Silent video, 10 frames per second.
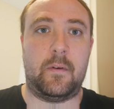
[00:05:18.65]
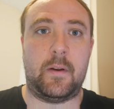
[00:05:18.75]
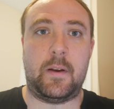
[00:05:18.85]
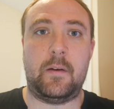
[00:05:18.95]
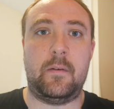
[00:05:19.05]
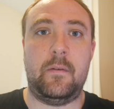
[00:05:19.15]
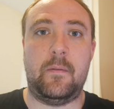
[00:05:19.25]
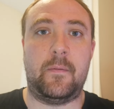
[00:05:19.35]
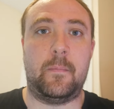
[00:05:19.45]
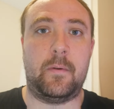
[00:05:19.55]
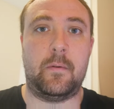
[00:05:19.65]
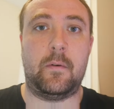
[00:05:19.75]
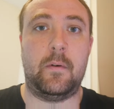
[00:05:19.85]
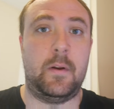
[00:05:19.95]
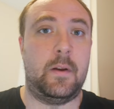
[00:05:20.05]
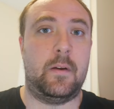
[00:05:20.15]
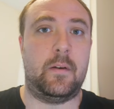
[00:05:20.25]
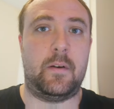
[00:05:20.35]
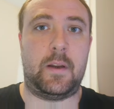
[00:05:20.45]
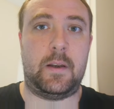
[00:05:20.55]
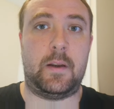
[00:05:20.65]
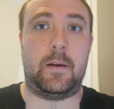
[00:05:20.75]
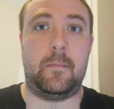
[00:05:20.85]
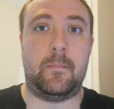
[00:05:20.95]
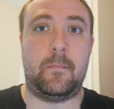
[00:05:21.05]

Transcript: the hand of the poor and needy.